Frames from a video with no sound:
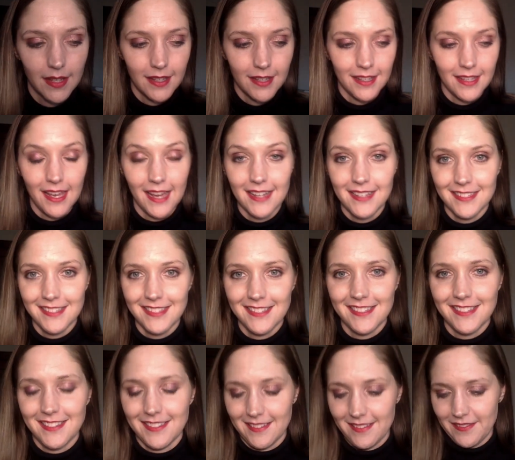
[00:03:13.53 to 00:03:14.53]
Yes,
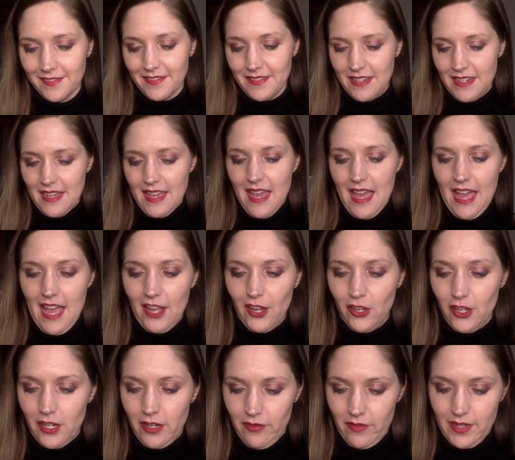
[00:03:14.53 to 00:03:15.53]
I
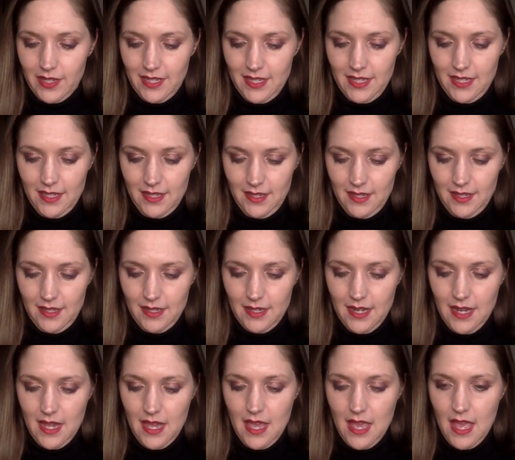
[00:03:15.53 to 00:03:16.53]
couldn't resist.
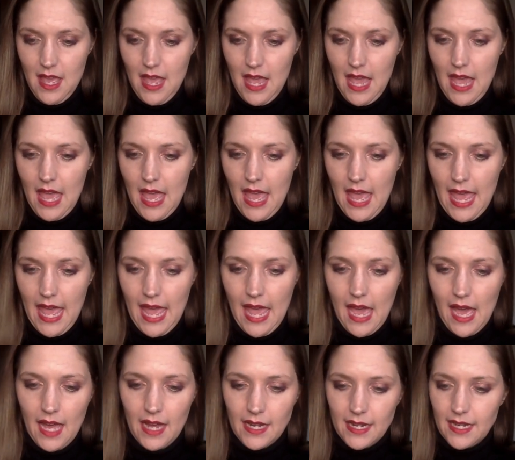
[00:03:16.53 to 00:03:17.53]

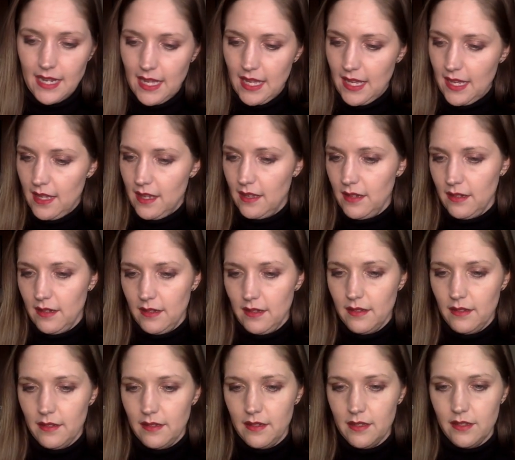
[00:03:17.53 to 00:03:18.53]
And
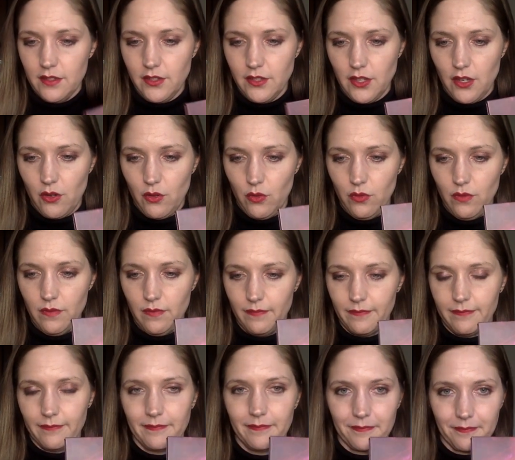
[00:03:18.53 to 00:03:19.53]
so
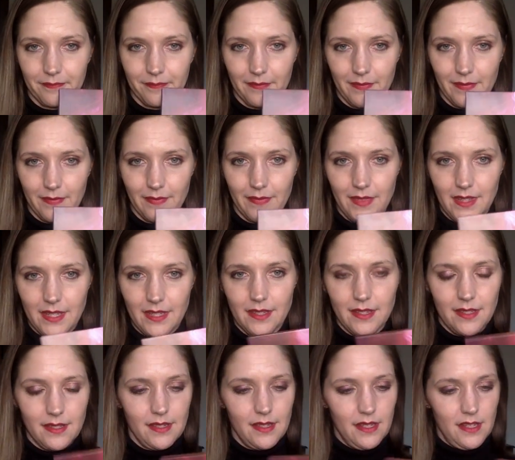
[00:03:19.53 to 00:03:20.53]

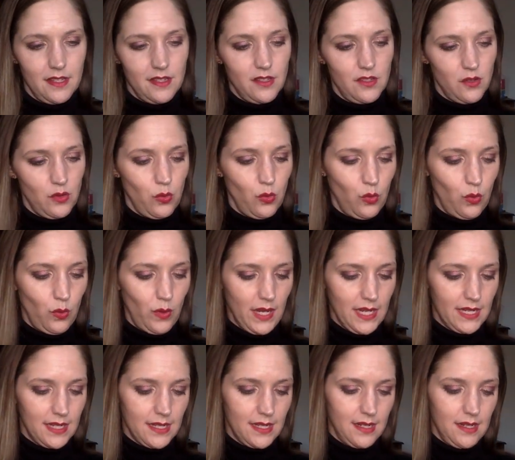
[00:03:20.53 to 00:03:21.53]
this is
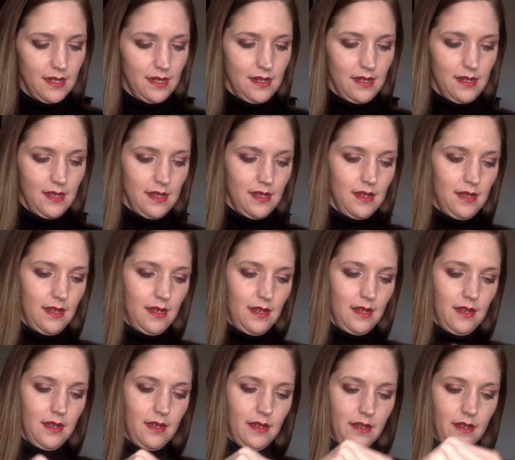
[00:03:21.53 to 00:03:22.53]
what
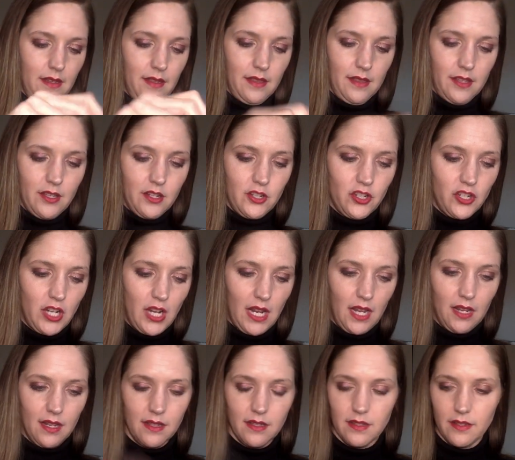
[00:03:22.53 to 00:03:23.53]
the
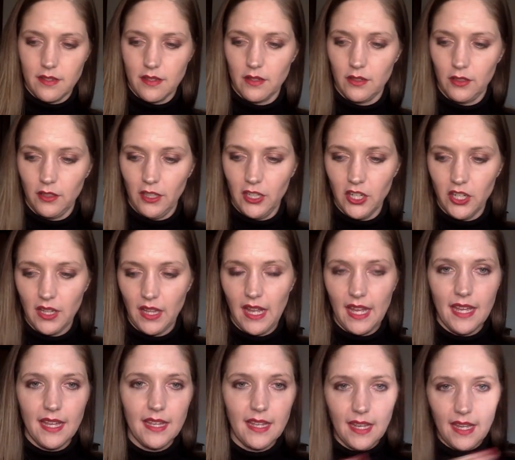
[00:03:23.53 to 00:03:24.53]
shades look
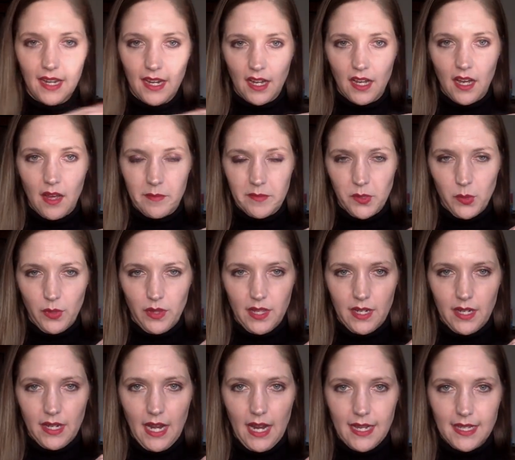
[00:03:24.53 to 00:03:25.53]
like, and it comes with a
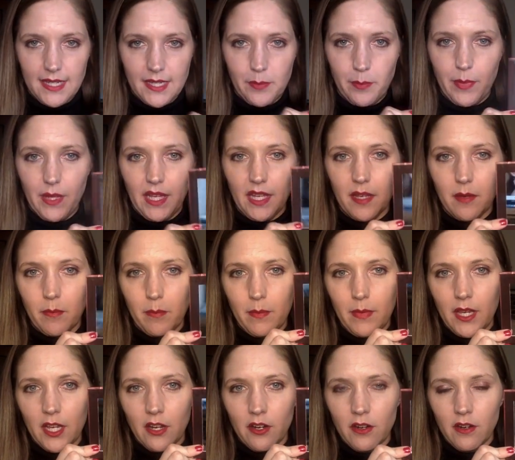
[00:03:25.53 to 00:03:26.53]
nice big
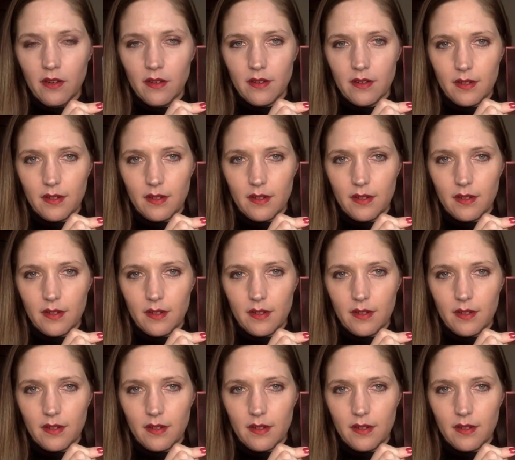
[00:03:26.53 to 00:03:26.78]
mirror.